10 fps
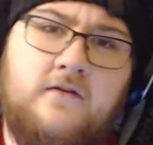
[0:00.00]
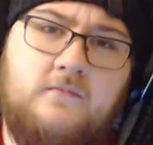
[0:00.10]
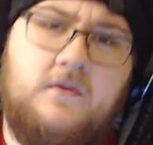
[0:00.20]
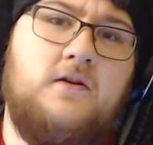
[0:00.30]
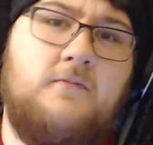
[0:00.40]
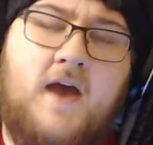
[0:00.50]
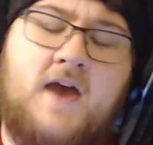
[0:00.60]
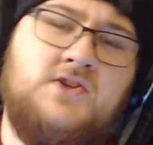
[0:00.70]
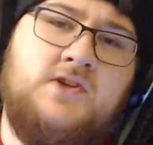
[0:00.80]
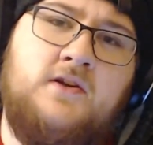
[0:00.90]
some young
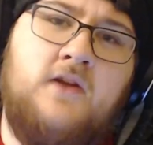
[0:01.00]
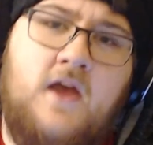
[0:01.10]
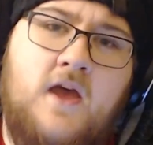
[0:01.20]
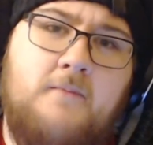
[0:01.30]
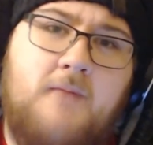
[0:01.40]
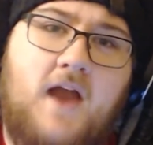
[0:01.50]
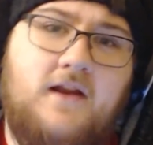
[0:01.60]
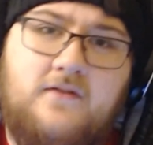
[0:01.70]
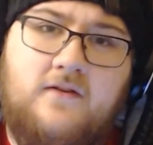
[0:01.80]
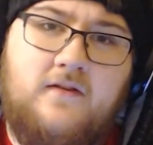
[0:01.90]
passion back
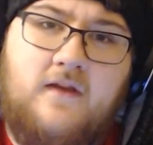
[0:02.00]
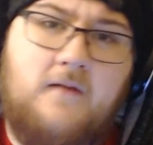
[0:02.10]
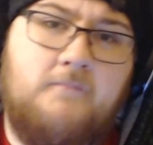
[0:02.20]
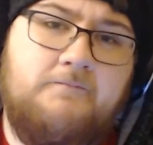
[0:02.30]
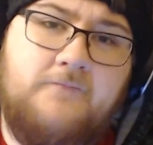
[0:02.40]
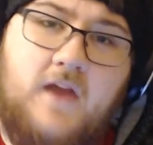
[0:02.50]
into this team.